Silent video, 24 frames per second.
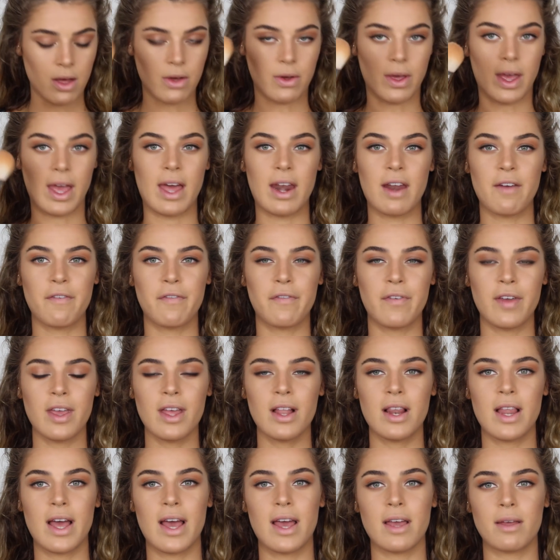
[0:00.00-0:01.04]
Okay, and I
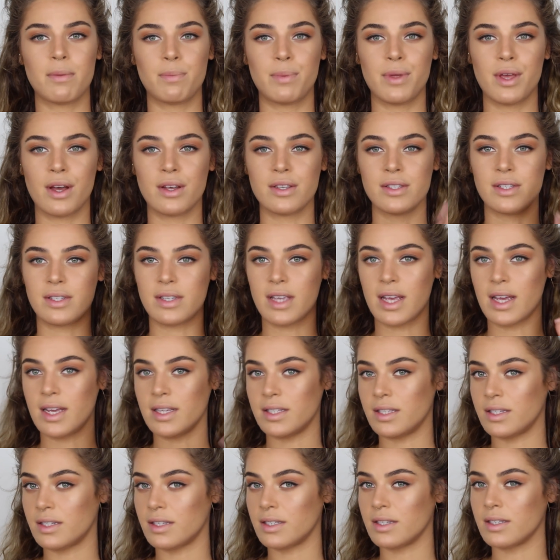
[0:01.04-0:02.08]
feel like
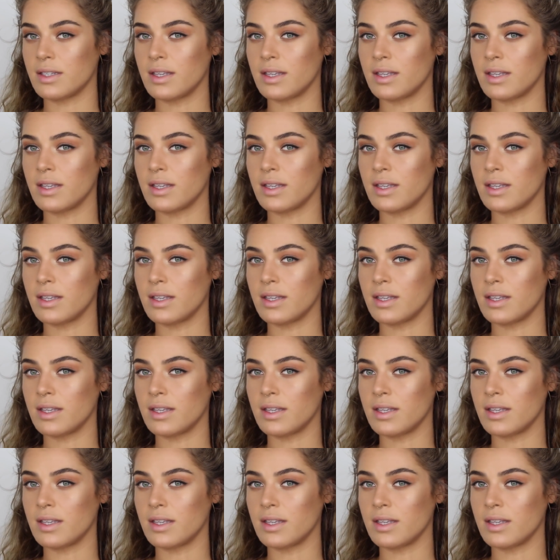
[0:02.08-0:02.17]
Beyonce's